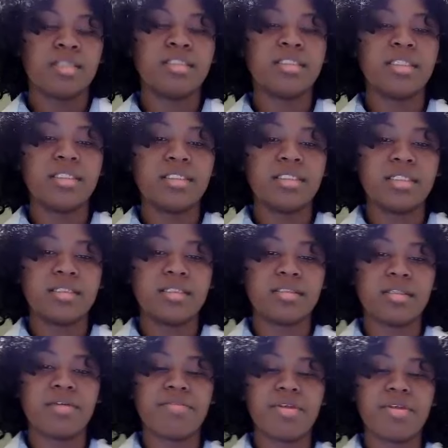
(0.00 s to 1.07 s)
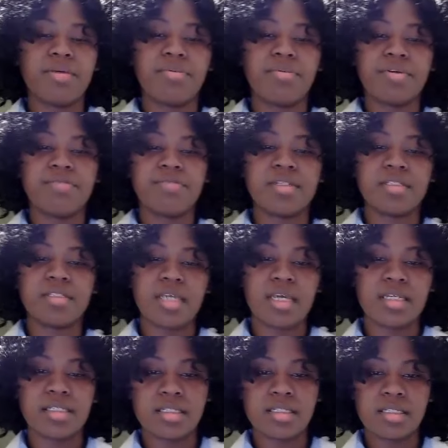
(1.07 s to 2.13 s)
details of their previous
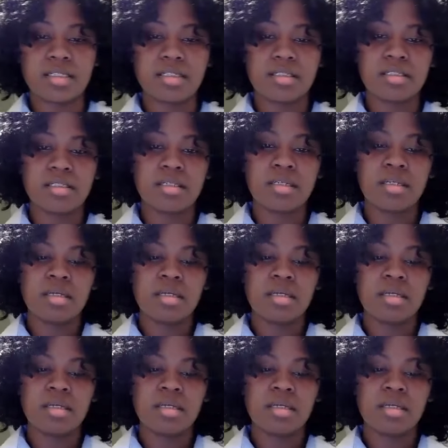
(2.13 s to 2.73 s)
cases